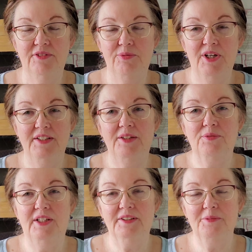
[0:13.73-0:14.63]
everyone, and
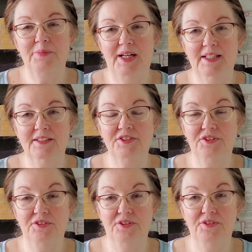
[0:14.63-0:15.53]
welcome back
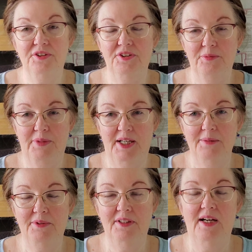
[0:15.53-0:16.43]
to Know Your
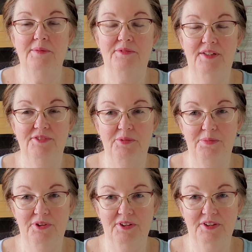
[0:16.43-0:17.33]
Bible. I'm Reverend
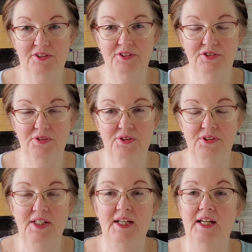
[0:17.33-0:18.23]
Birgit
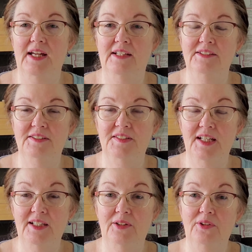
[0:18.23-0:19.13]
Gaudreau, and
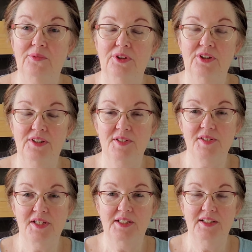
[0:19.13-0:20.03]
today we're going to
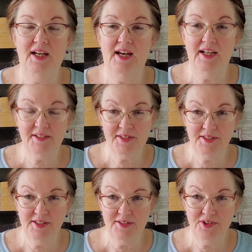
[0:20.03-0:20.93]
study
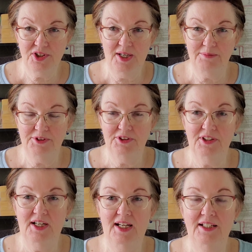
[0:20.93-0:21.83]
Exodus
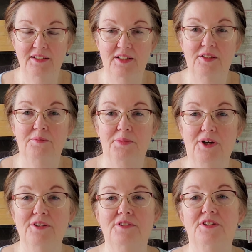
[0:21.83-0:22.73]
chapter 8,
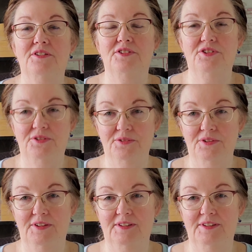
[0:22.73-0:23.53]
part 2.